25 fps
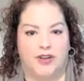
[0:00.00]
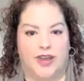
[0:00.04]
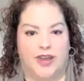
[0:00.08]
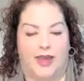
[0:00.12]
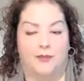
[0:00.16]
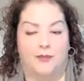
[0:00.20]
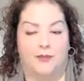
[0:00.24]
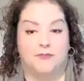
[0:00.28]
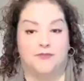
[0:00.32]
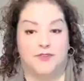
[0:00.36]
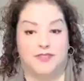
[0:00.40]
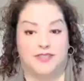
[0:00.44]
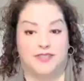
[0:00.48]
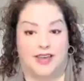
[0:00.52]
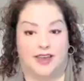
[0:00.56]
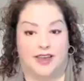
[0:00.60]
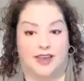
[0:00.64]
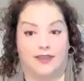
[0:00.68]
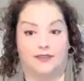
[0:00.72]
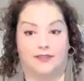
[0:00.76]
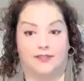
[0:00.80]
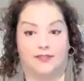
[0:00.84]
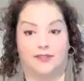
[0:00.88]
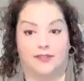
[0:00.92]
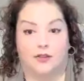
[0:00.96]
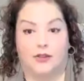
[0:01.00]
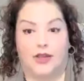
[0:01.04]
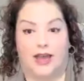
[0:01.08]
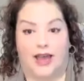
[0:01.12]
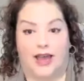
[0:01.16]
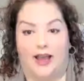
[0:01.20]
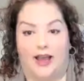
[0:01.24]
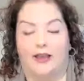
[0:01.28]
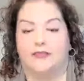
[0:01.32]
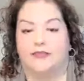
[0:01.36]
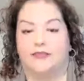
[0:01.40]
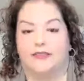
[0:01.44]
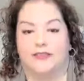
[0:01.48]
want to emphasize the
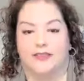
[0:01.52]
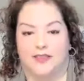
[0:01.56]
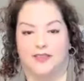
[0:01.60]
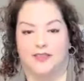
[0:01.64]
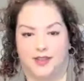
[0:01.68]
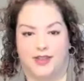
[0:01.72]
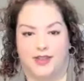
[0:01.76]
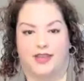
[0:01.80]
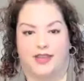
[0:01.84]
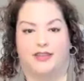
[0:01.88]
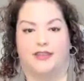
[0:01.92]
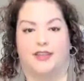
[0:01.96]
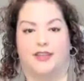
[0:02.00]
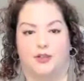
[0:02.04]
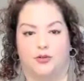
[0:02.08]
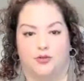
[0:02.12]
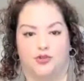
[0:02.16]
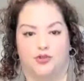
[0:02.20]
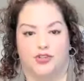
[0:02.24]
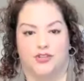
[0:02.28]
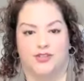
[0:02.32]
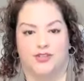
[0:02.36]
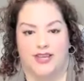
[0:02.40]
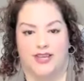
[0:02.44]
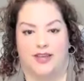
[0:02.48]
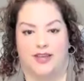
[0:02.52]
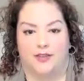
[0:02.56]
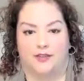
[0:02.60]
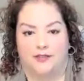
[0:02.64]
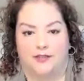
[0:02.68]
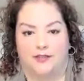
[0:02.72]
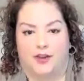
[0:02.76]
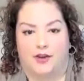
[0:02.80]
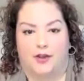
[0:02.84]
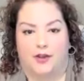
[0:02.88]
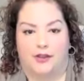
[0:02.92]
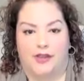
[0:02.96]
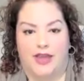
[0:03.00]
last thing that you just said, the
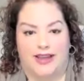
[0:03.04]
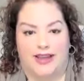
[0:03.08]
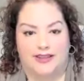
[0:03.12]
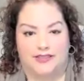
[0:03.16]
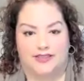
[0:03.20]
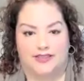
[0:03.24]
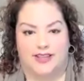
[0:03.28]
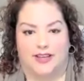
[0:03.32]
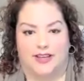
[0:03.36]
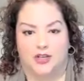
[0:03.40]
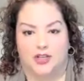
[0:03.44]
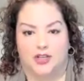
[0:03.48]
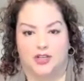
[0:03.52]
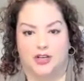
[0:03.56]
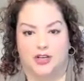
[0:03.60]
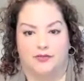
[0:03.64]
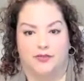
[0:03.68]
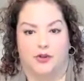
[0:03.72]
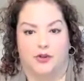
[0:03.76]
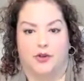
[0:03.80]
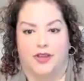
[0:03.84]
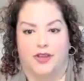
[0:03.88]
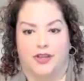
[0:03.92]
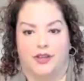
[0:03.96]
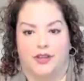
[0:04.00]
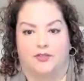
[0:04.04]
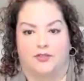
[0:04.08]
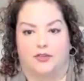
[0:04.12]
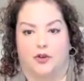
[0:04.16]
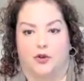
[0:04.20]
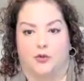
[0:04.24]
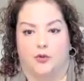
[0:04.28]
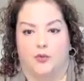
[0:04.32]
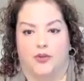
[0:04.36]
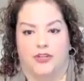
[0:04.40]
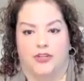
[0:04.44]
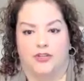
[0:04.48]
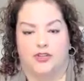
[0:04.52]
very last section of your
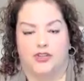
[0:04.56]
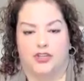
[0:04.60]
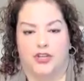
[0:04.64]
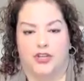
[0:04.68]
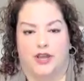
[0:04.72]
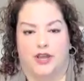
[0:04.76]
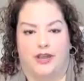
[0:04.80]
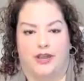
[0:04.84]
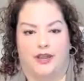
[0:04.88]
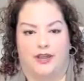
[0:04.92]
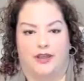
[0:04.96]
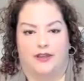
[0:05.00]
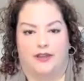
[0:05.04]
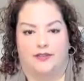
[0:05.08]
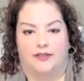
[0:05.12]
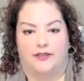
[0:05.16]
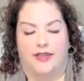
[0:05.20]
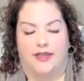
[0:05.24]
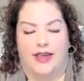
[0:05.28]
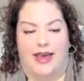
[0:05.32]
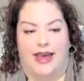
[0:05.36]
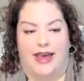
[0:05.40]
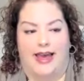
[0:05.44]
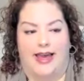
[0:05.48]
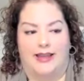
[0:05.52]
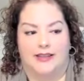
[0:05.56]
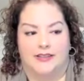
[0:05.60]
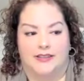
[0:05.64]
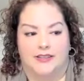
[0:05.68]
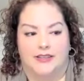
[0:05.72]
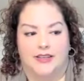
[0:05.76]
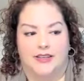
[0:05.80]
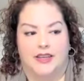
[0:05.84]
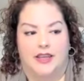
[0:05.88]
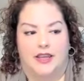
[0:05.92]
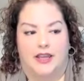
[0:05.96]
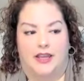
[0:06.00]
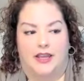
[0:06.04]
answer, which is that
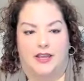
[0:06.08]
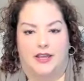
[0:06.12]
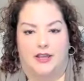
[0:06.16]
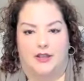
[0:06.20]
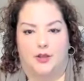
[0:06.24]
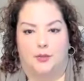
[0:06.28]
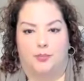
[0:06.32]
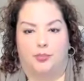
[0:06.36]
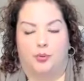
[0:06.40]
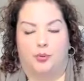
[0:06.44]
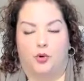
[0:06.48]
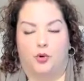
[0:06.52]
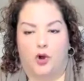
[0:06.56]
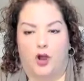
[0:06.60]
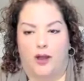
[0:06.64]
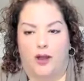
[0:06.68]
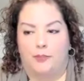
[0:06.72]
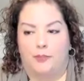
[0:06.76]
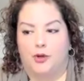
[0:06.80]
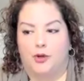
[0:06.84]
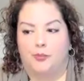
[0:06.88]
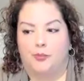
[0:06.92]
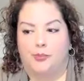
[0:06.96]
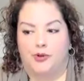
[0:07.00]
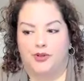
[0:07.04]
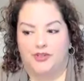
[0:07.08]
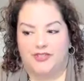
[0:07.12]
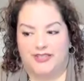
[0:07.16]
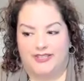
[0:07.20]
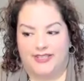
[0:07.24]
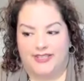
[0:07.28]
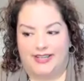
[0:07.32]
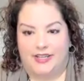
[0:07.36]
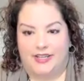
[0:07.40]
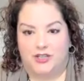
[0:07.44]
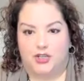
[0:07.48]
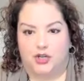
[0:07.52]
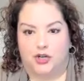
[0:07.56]
the proper
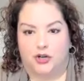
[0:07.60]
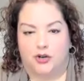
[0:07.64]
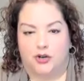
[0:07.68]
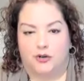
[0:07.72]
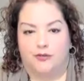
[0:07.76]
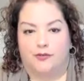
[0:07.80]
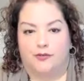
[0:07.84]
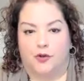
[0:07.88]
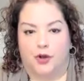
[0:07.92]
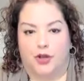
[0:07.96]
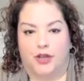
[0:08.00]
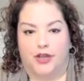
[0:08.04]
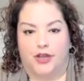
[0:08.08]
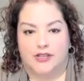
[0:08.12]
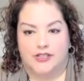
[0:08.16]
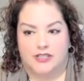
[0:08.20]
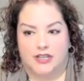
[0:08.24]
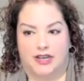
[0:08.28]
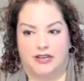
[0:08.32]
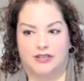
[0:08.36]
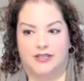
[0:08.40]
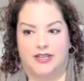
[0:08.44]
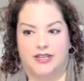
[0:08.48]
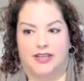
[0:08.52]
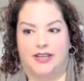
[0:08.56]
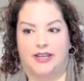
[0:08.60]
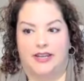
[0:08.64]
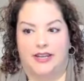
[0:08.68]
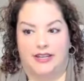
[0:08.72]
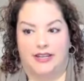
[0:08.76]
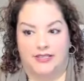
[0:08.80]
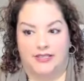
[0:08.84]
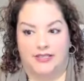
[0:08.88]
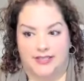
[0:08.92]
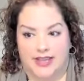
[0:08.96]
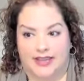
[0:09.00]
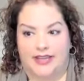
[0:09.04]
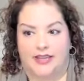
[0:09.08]
procedure for conducting an
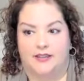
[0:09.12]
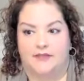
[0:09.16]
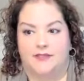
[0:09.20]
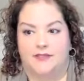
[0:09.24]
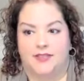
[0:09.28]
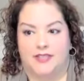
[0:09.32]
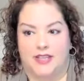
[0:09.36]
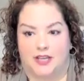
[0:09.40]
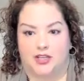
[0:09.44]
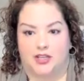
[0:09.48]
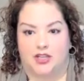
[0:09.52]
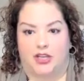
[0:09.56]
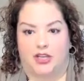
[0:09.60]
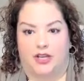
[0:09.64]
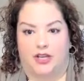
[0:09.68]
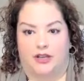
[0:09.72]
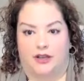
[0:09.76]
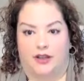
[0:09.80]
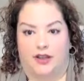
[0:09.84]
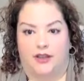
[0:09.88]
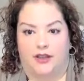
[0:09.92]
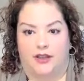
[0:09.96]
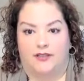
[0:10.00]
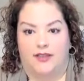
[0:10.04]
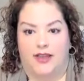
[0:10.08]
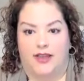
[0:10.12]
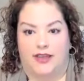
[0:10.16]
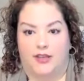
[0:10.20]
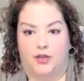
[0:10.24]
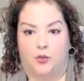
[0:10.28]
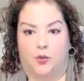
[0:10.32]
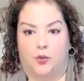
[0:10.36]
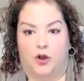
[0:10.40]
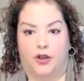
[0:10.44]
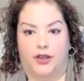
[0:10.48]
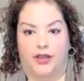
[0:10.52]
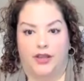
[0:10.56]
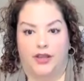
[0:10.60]
executive session is that
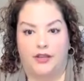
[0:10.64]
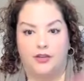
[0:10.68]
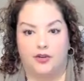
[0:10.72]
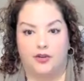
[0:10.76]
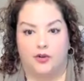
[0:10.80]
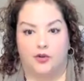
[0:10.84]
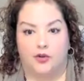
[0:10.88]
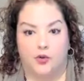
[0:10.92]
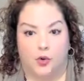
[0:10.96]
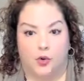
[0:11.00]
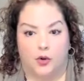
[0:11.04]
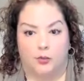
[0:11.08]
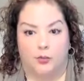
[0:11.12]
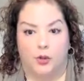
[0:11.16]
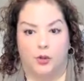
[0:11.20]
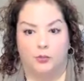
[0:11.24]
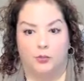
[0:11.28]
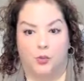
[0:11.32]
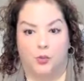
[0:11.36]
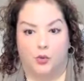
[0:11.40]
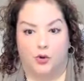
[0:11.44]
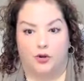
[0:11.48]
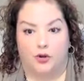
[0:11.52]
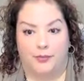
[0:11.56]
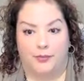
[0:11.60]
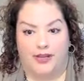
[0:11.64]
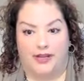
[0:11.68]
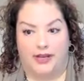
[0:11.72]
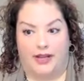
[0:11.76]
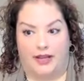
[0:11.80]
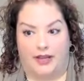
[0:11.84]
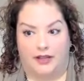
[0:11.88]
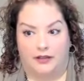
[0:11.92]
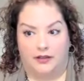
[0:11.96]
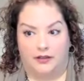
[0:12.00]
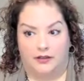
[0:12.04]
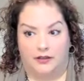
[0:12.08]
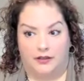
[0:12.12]
you are in your normal board
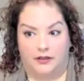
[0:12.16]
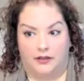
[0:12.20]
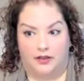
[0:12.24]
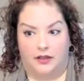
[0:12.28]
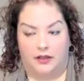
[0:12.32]
meeting,